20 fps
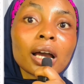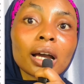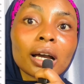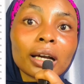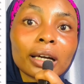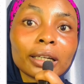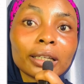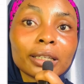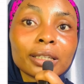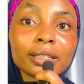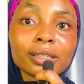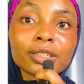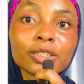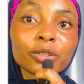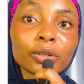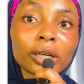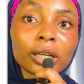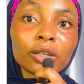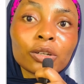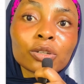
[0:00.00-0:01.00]
and
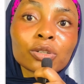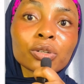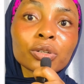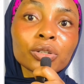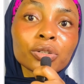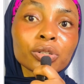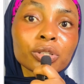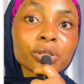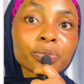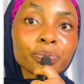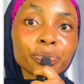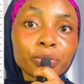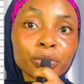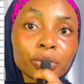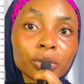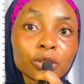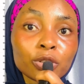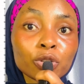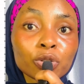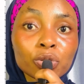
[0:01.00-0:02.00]
you can also use
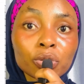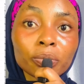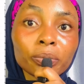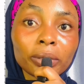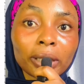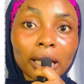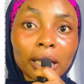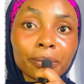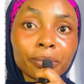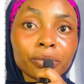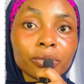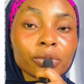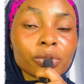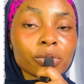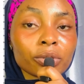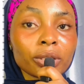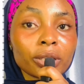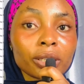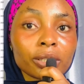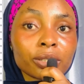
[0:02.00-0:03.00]
YouTube Library
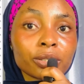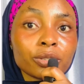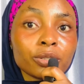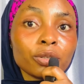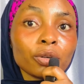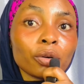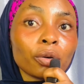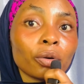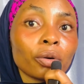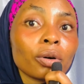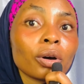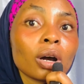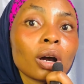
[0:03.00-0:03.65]
to get your